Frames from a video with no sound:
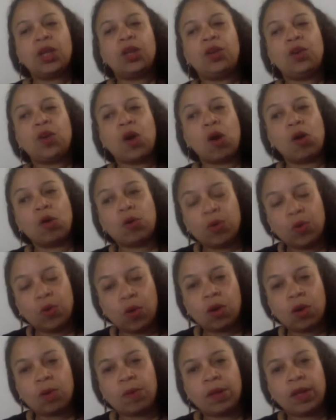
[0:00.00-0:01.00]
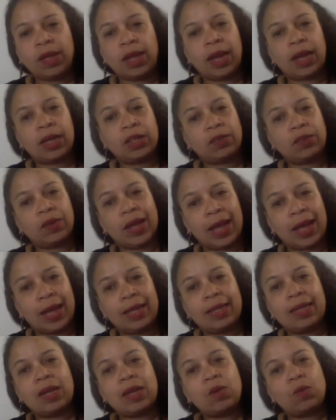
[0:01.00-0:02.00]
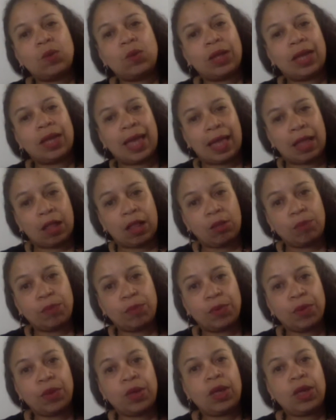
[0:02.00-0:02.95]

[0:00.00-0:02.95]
Normally, ashwagandha will help